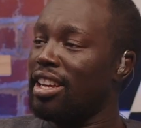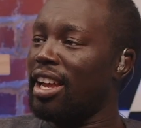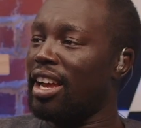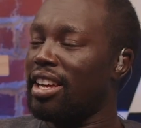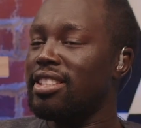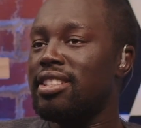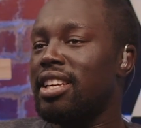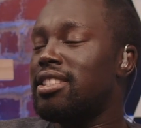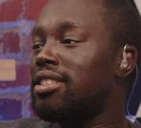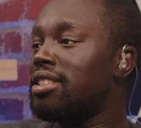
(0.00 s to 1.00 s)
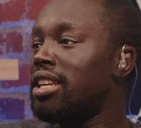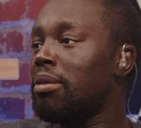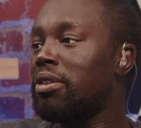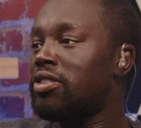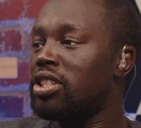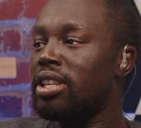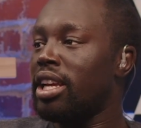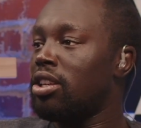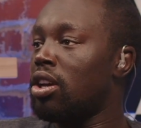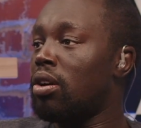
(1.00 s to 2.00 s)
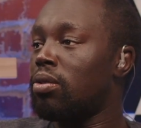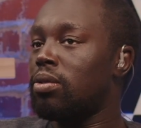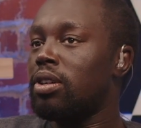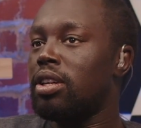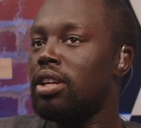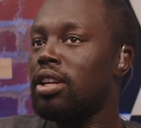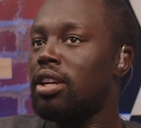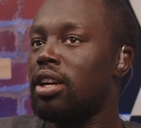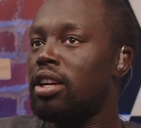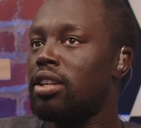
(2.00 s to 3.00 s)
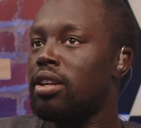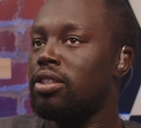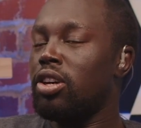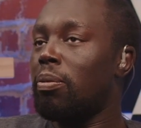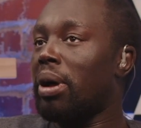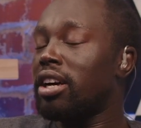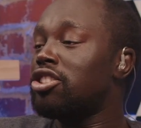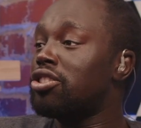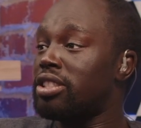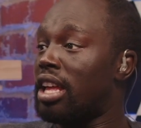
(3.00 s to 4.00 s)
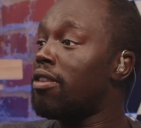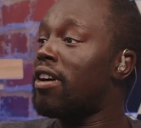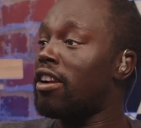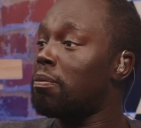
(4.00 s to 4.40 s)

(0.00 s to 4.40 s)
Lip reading: Yeah, it's the same of just like, don't box yourself out of